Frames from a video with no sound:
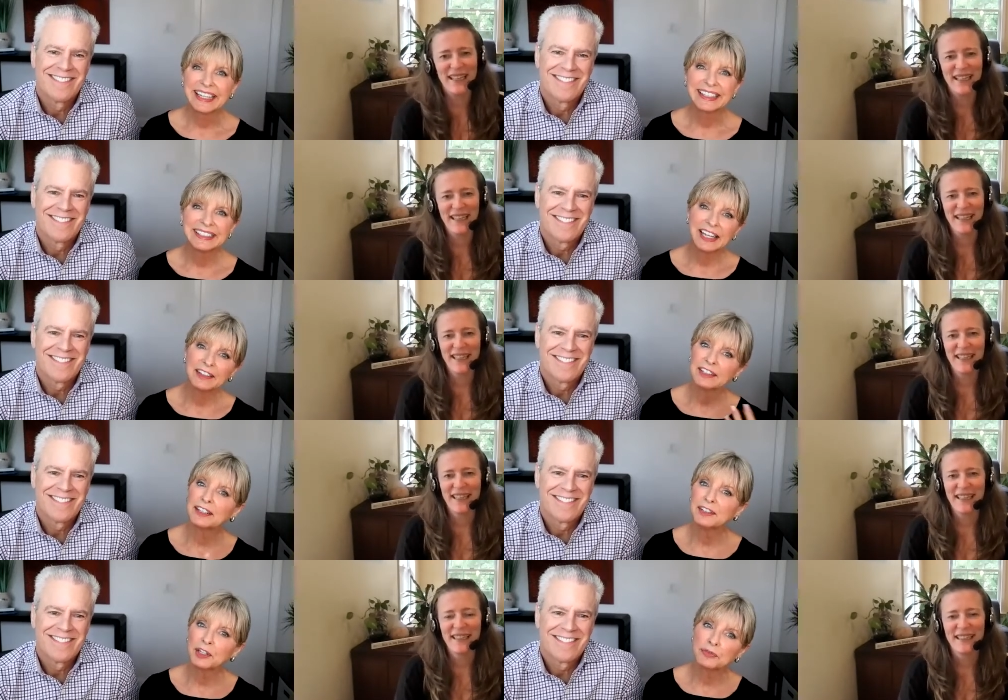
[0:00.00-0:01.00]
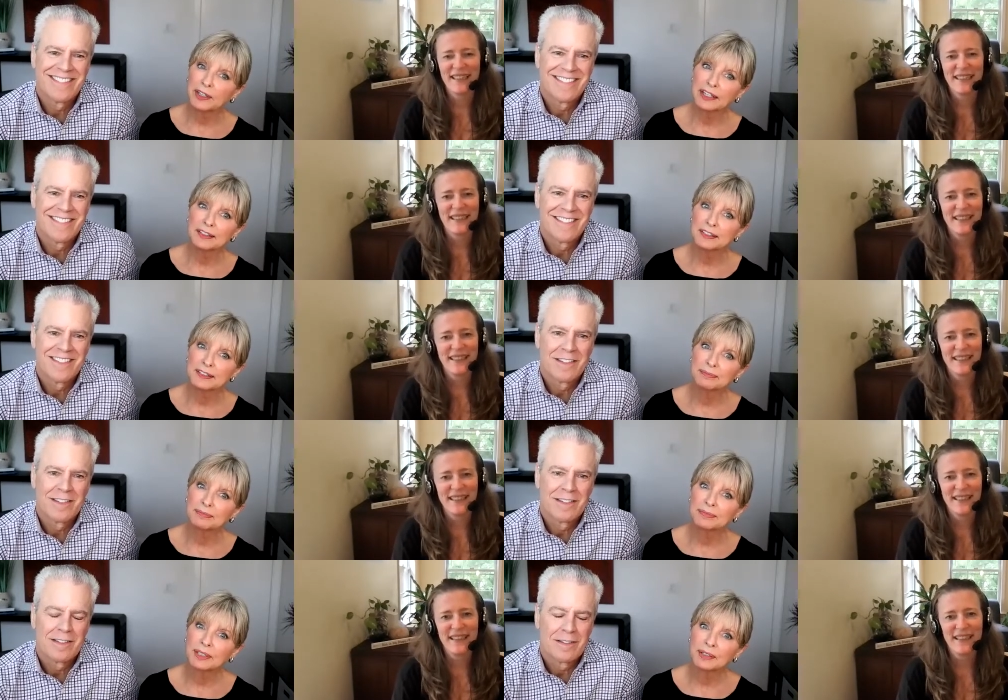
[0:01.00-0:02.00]
Speaker 1: and and then their friends
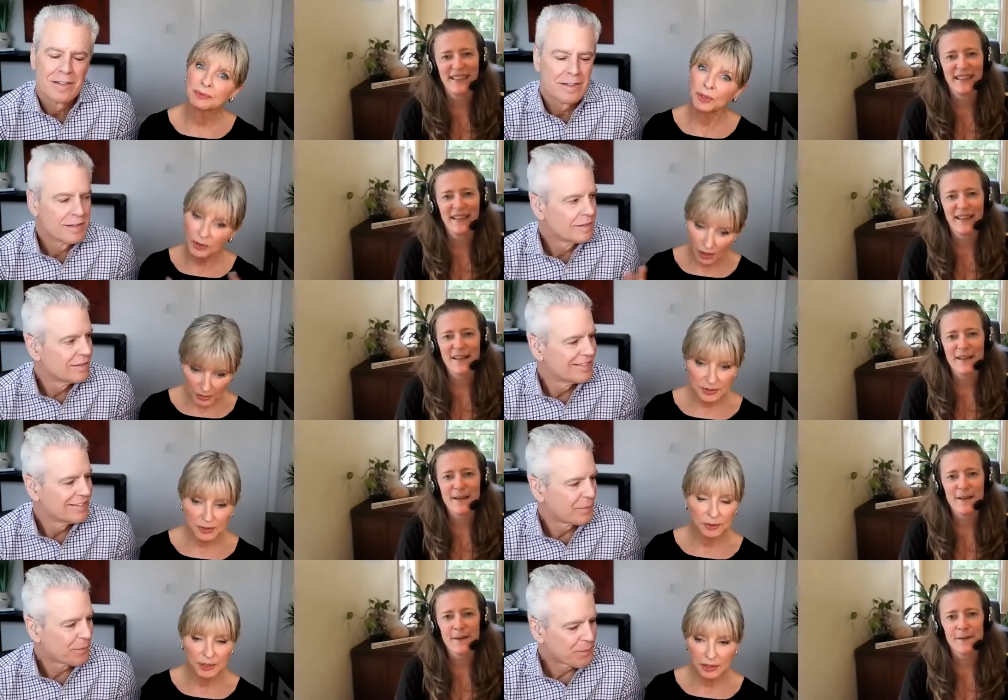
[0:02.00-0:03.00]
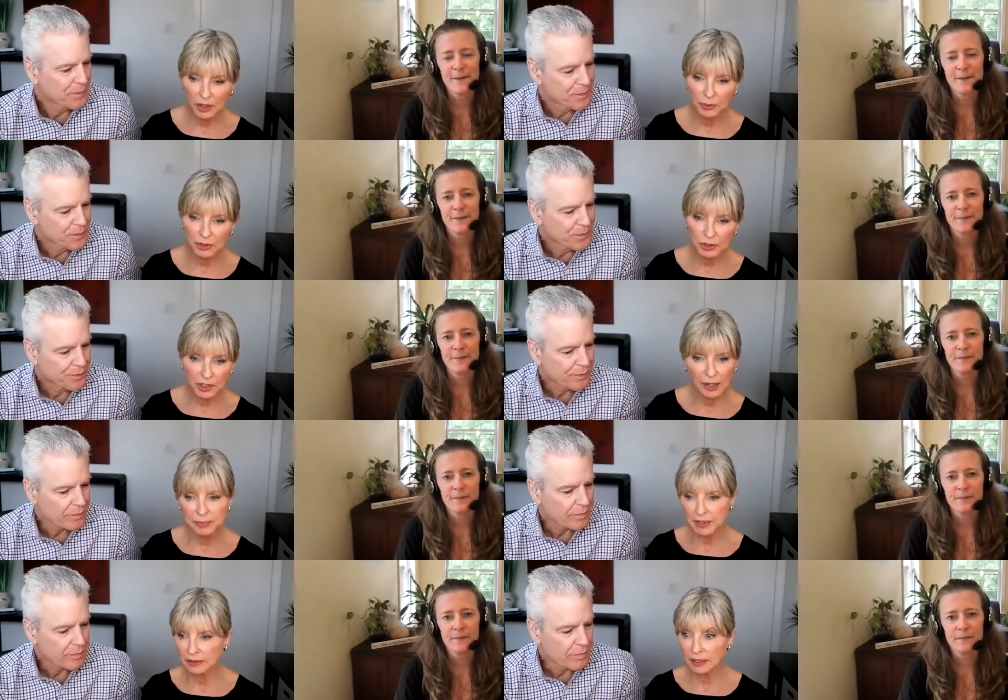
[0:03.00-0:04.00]
were also in our
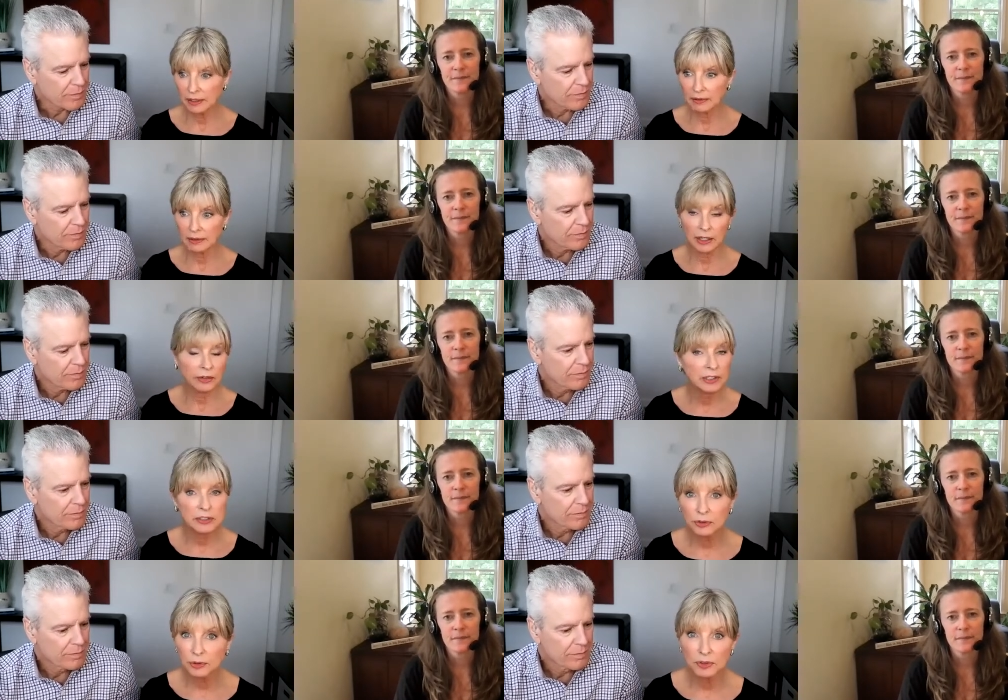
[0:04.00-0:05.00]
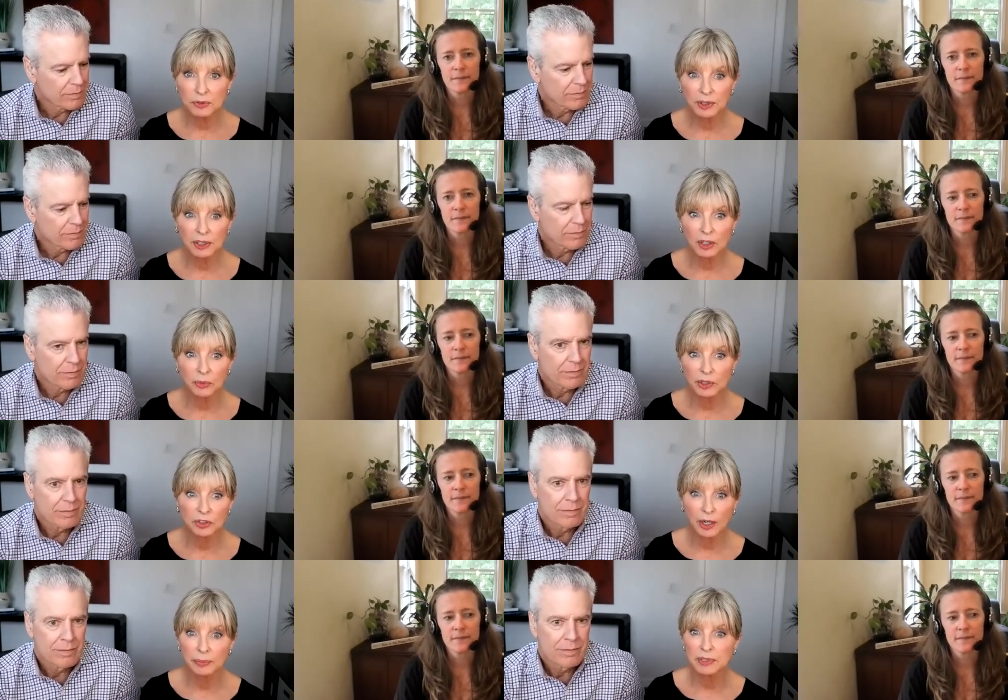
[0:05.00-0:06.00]
workshops and then area students were in our
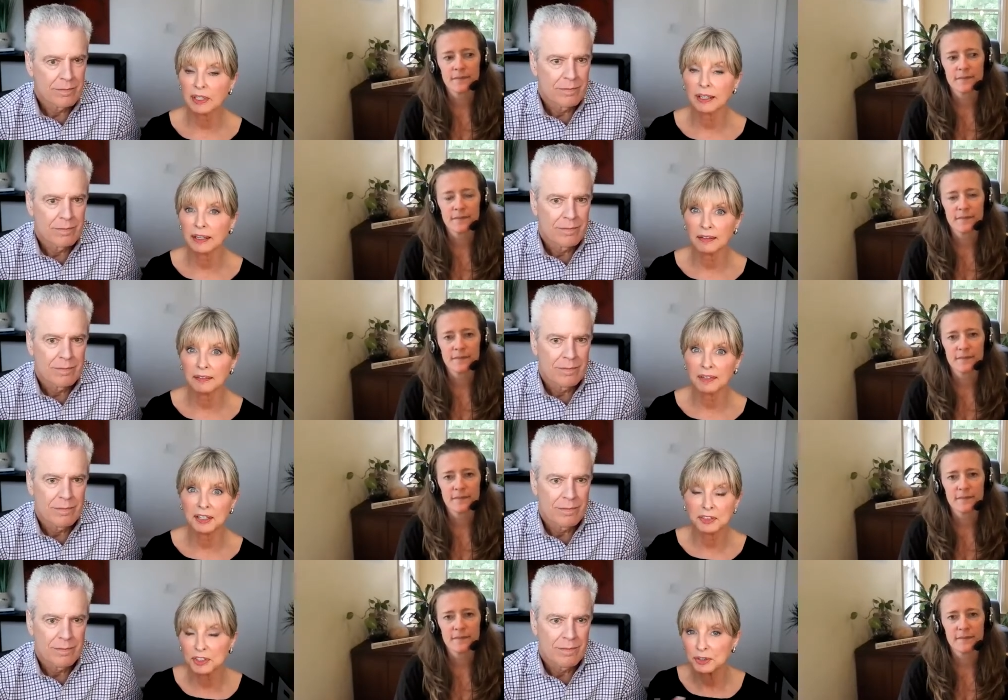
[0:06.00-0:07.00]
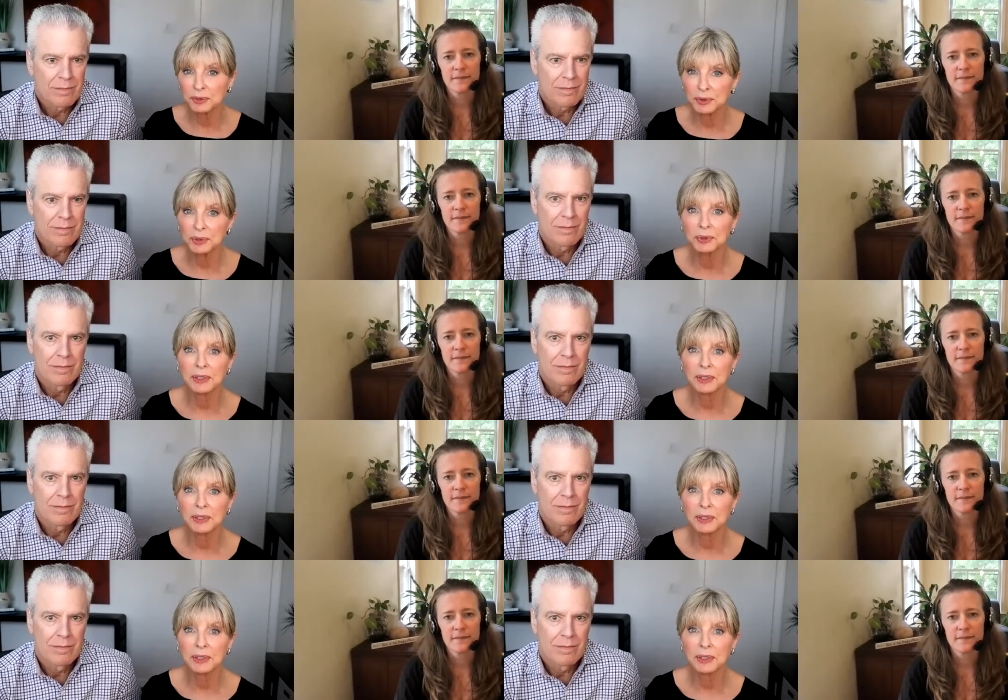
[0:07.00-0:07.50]
workshops and it just grew